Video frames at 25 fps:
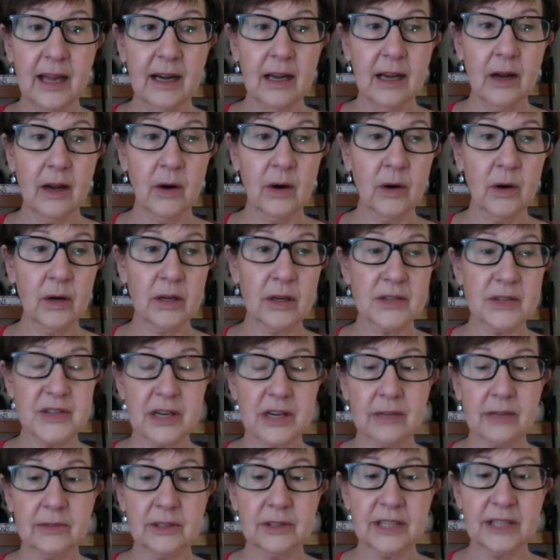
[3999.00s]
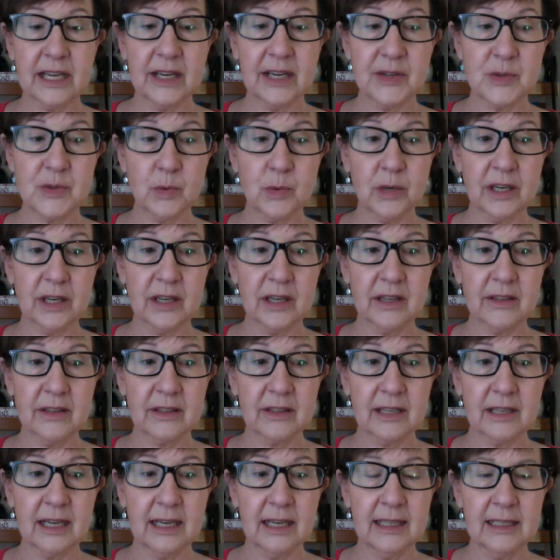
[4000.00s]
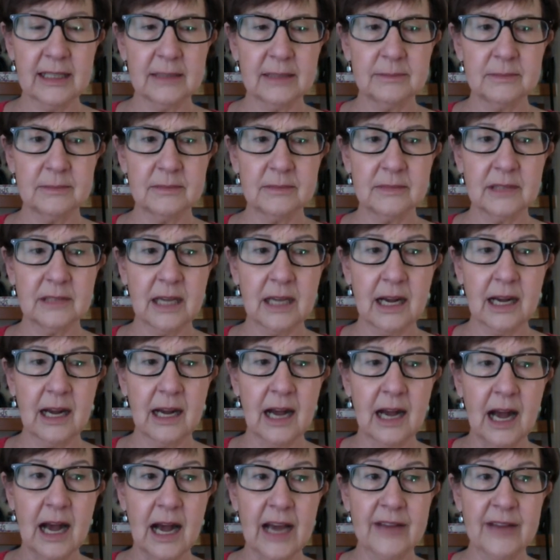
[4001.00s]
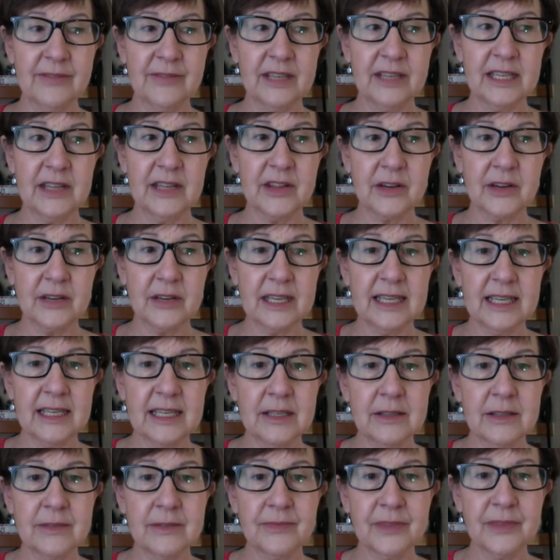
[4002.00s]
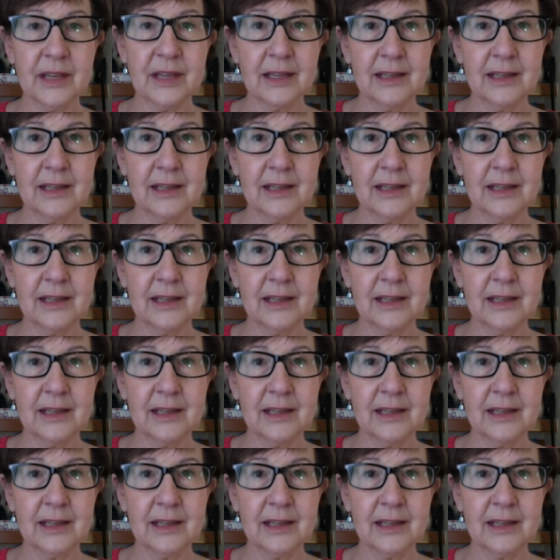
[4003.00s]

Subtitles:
or several days where I've either eaten,